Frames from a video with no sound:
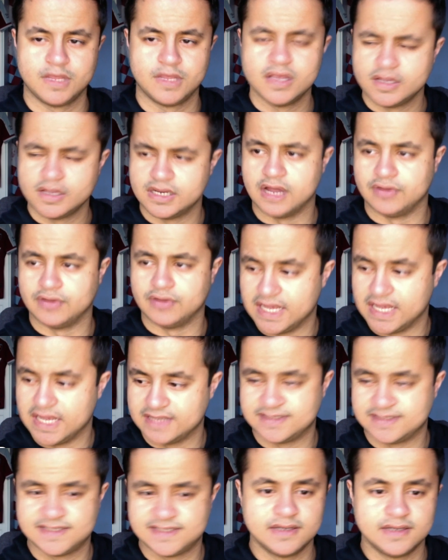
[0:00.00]
Now,
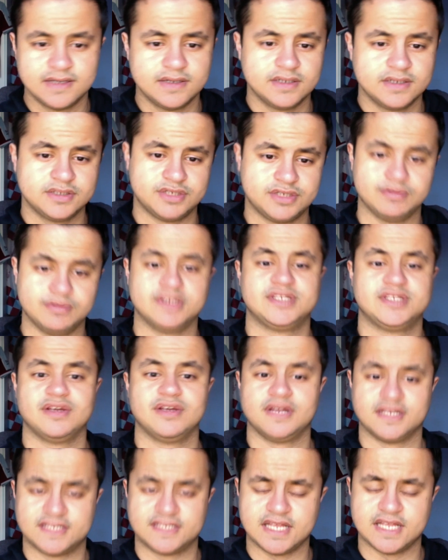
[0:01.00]
yes, to a certain
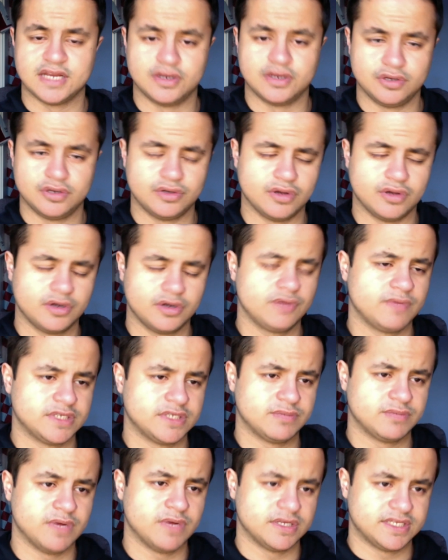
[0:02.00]
extent, the only reason
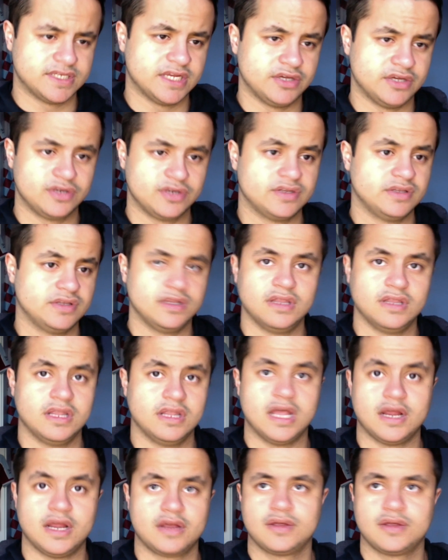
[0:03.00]
why I say, you
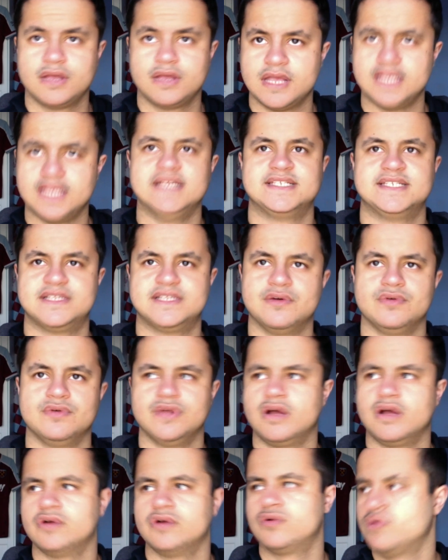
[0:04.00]
like, he's still
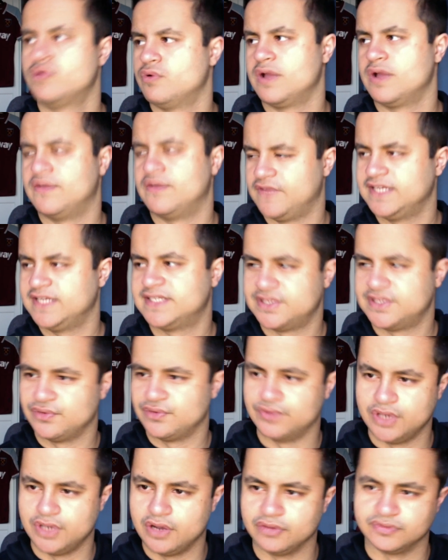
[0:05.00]
young, cool. If he's still
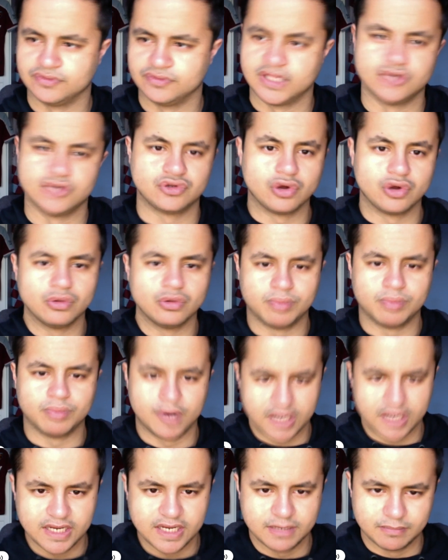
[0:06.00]
young, then don't
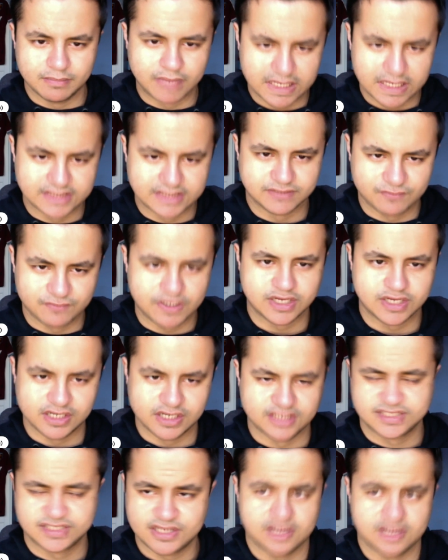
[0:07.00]
play him as a regular
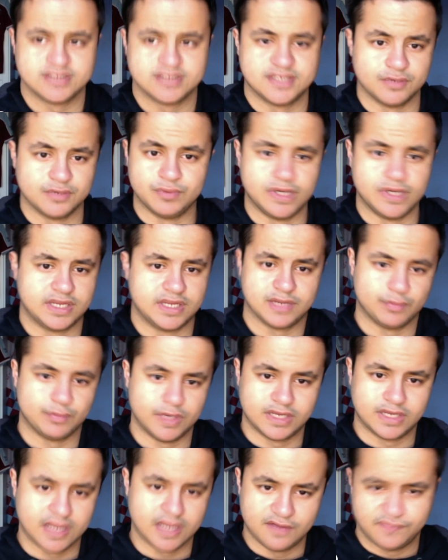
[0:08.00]
starter week in,
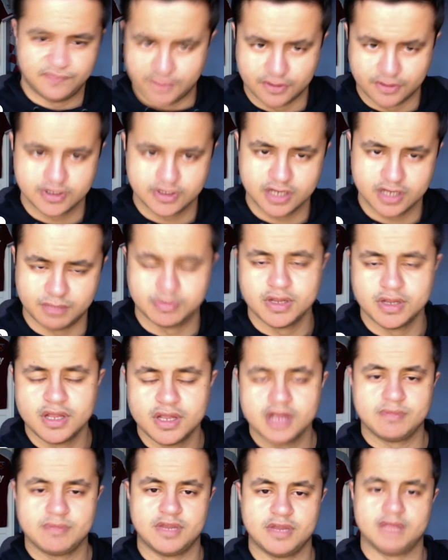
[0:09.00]
week out for your club.
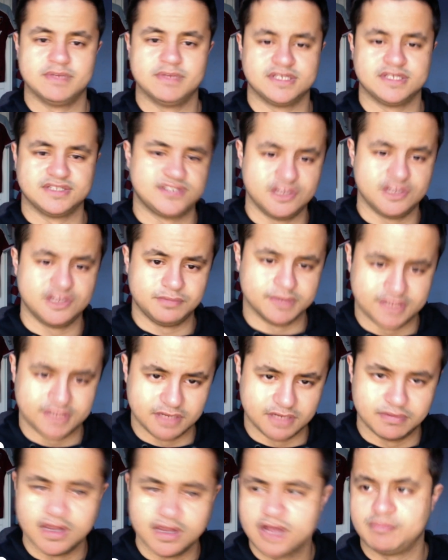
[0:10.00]
Play him as a super sub.
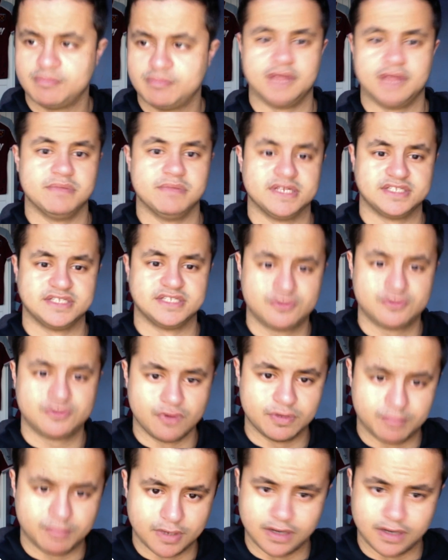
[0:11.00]
Play him as a
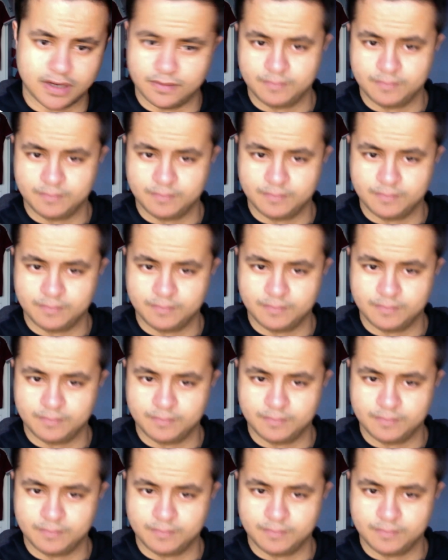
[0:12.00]
squad player.